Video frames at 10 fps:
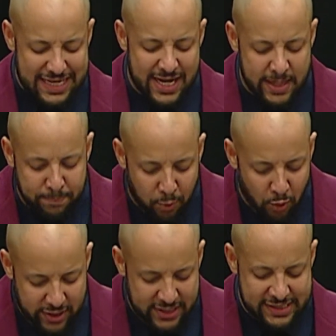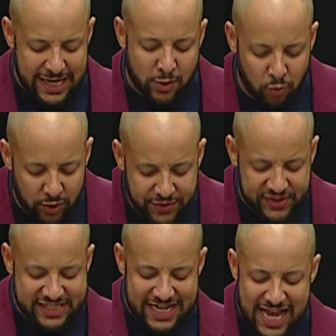and important and worth
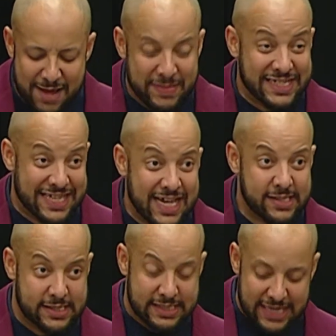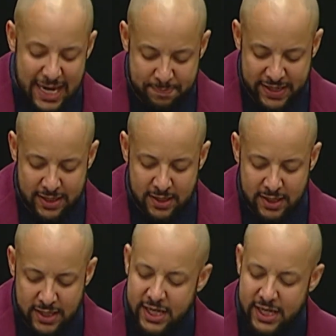the time it takes to type it